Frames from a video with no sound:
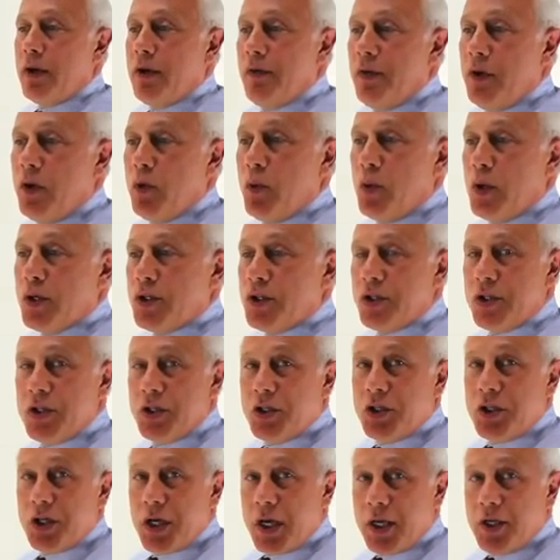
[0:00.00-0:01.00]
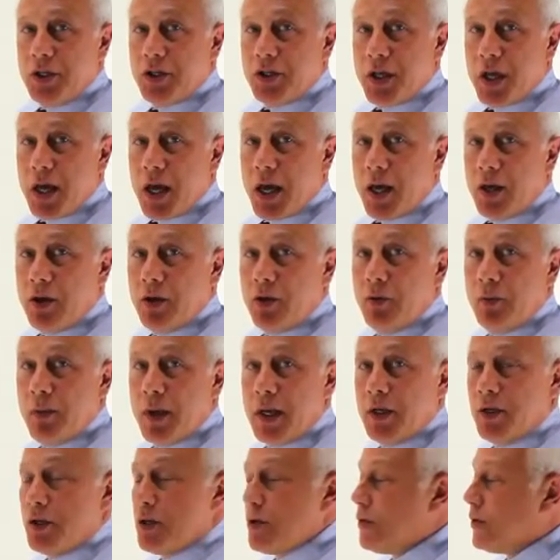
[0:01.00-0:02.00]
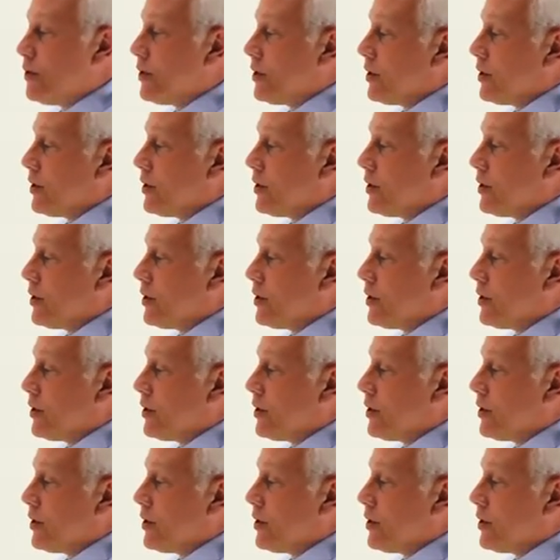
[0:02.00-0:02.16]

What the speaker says: if you wish to change that, you may do